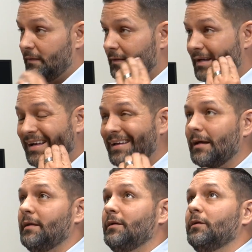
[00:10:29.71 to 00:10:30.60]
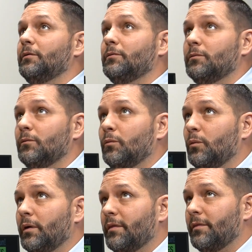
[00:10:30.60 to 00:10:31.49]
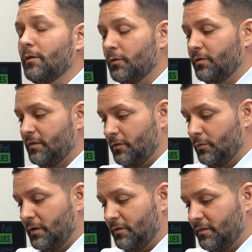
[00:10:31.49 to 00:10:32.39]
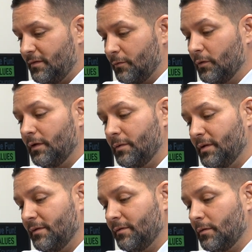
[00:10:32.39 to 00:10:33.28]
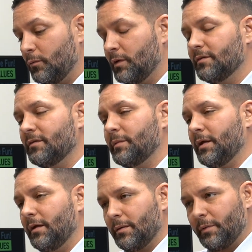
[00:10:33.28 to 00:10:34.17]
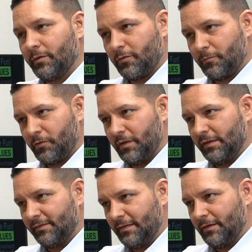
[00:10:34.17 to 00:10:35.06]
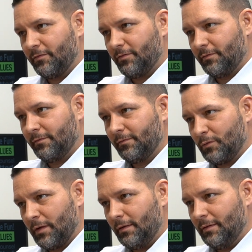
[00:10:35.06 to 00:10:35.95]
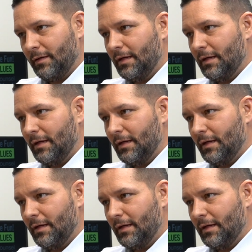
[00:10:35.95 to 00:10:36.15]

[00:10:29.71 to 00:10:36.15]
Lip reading: Yeah. With those situations, it really depends on where's the money coming from for the incentive, right?